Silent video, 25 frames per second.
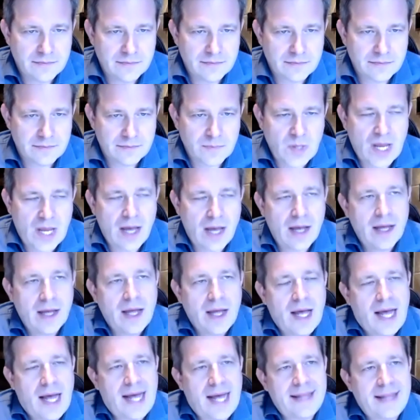Yeah,
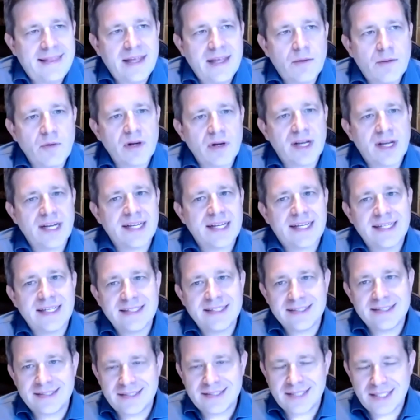I think we're going to
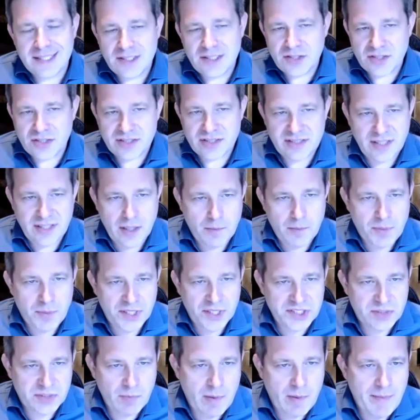continue to see a
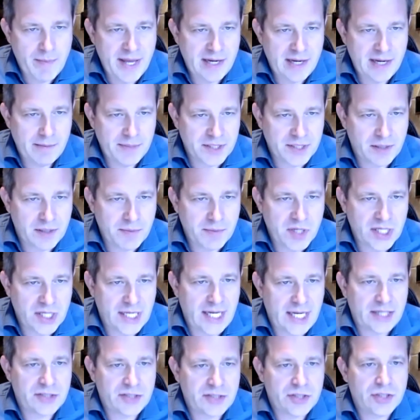bunch of momentum in
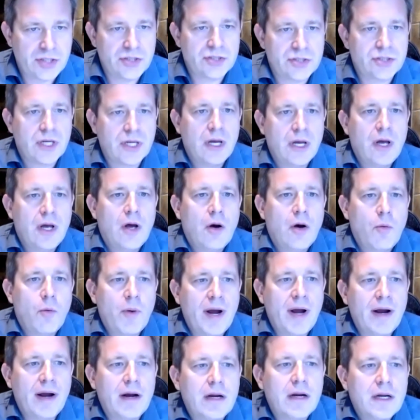communications
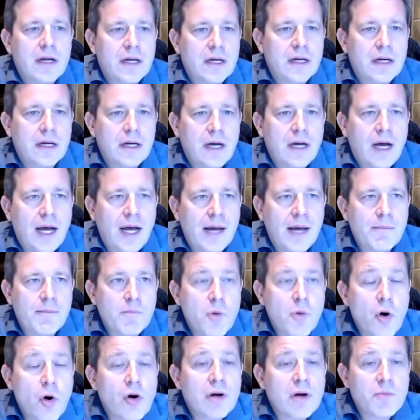where uh,
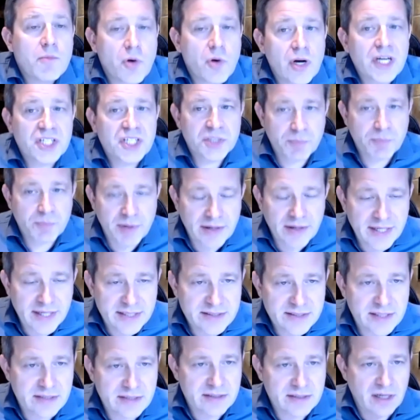more and more
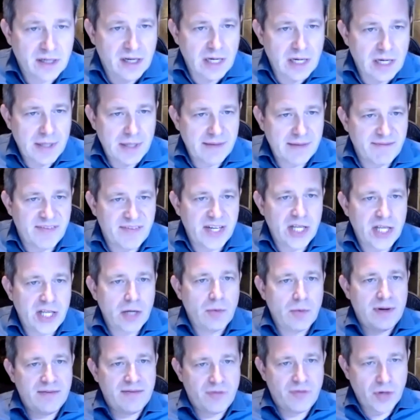experiences are going to be
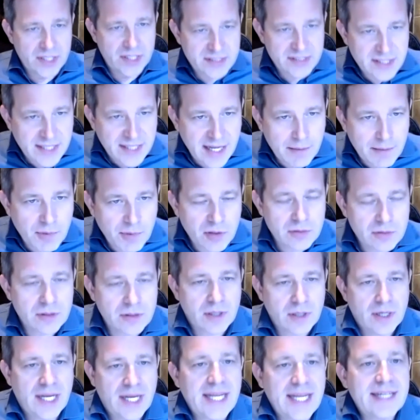video and voice
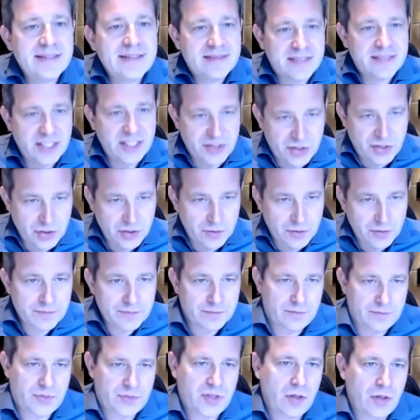enabled in situ.
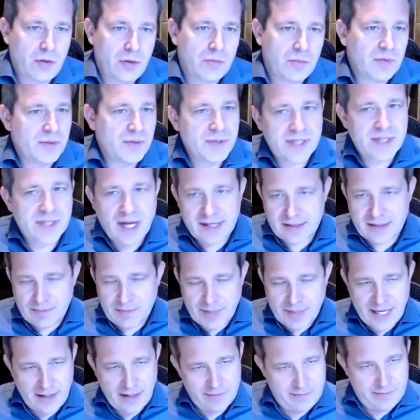So we talked
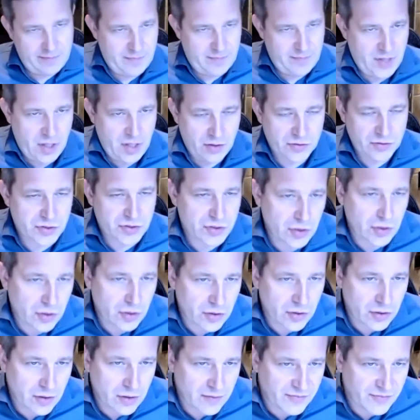about, you know,
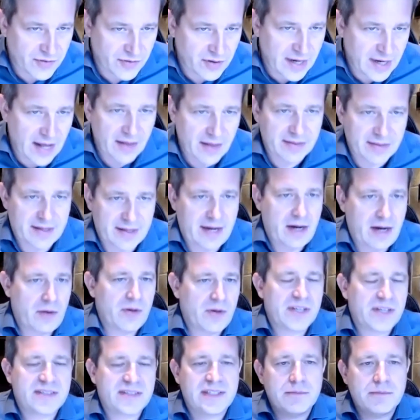Cerner for healthcare. We're
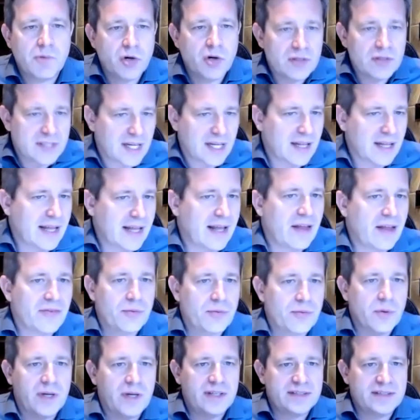going to see more telehealth.
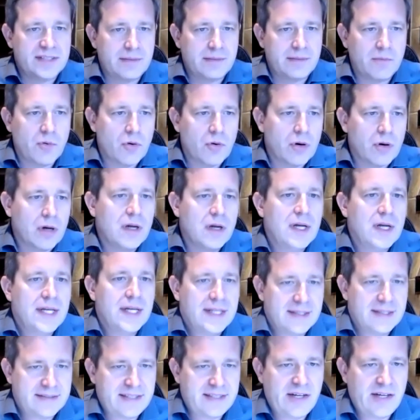We're going to see more
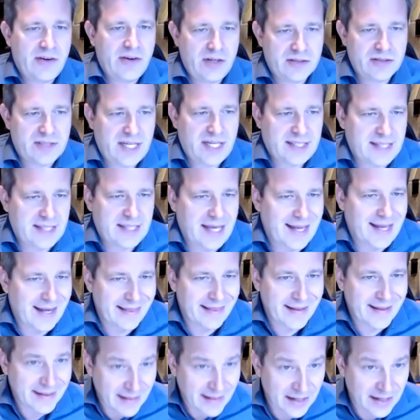scenarios like that. I
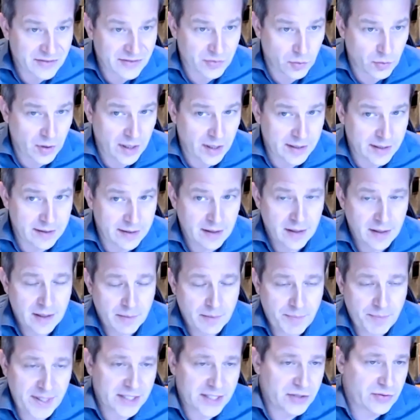think that's one
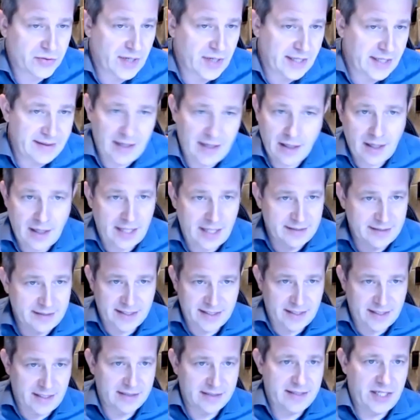big trend that I
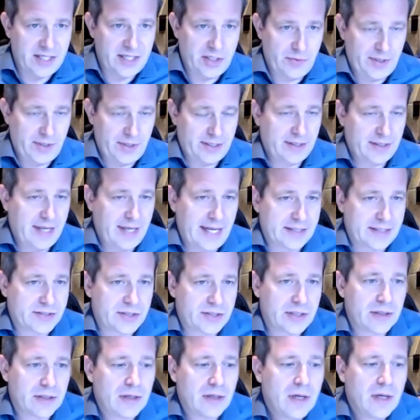see continuing next
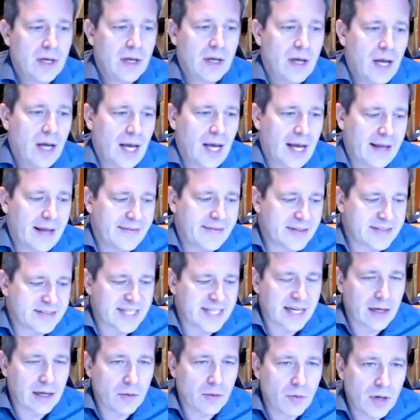year. Uh, the
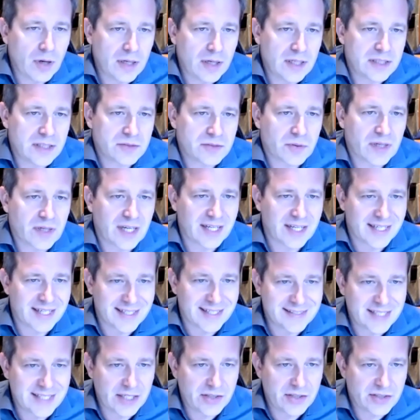second one is we're going to
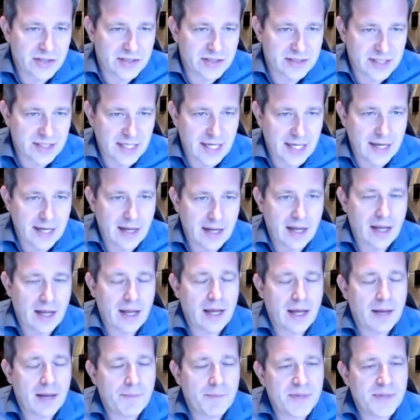continue to see
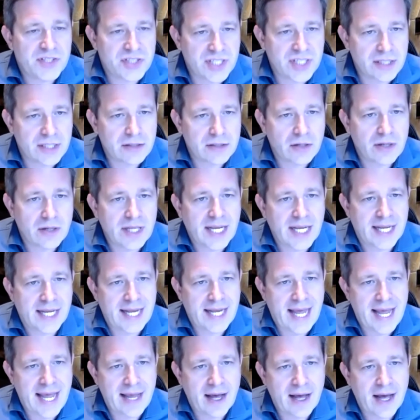machine learning and
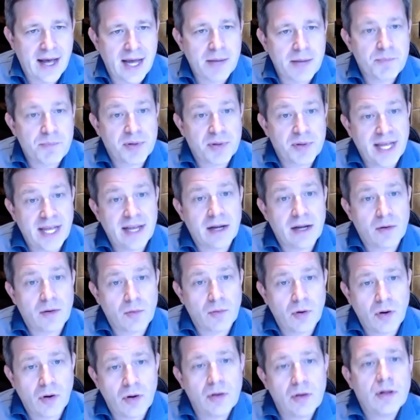AI playing a
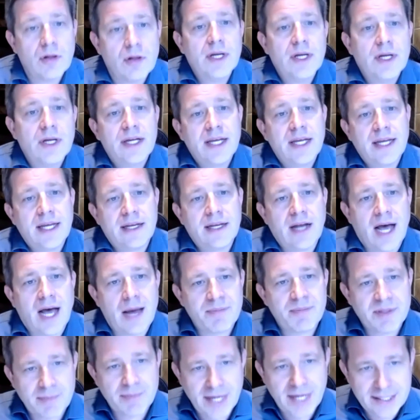role in
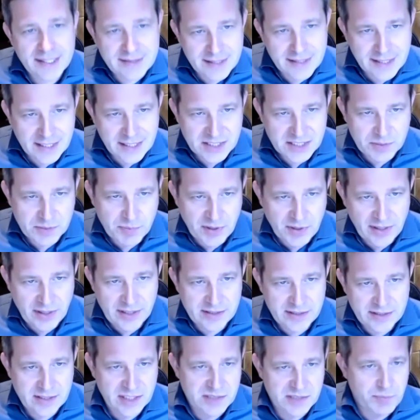optimizing
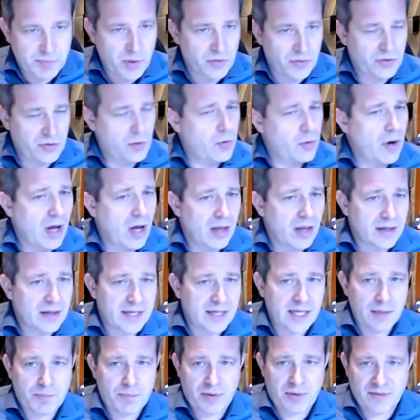experiences, both
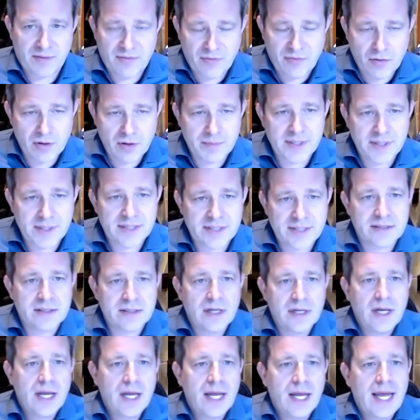quality, performance,
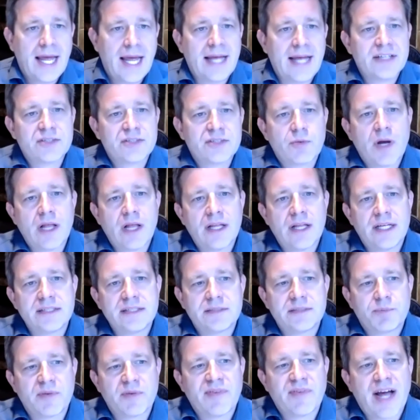as well
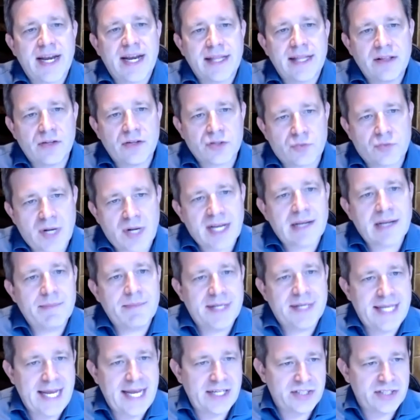as providing those
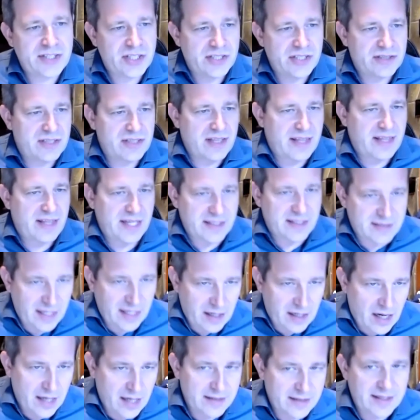recommendations to things
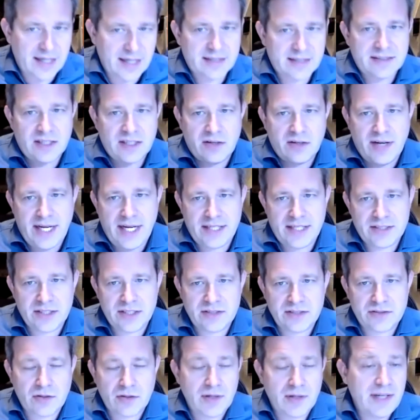like contact center
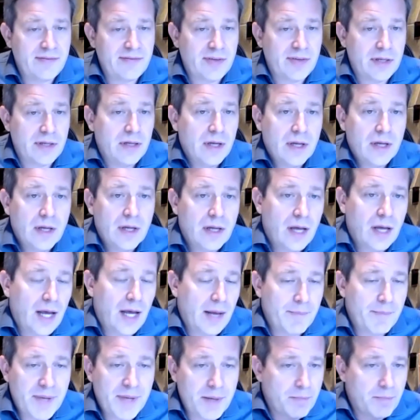agents or even
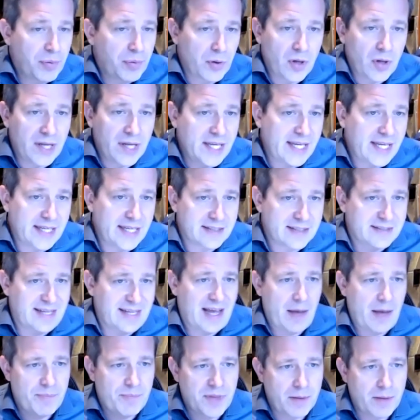um, employees to
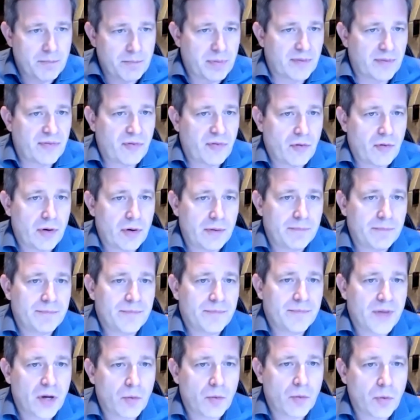help them perform
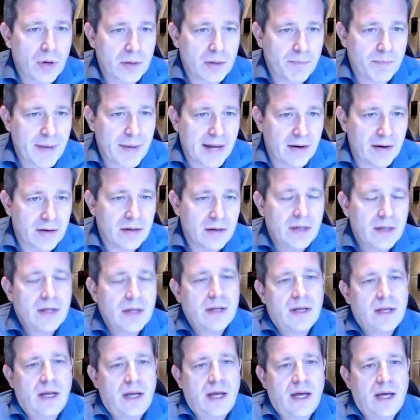their work better
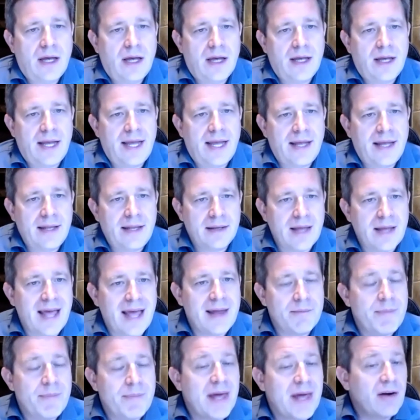uh, and
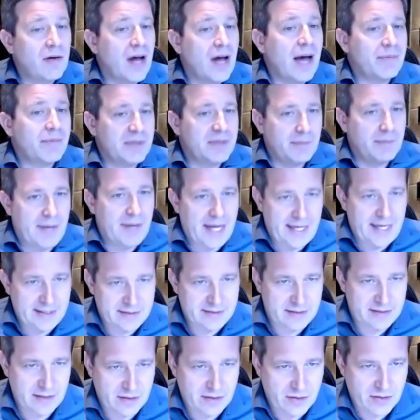and better
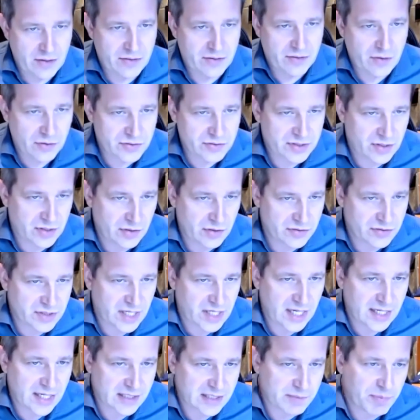optimize th- those those
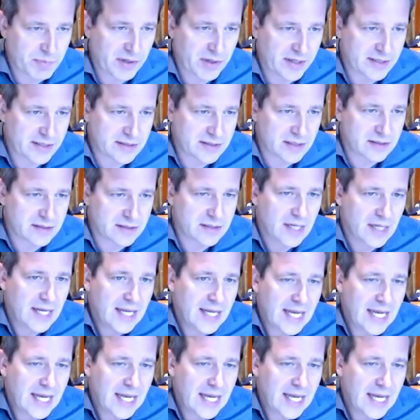key experiences.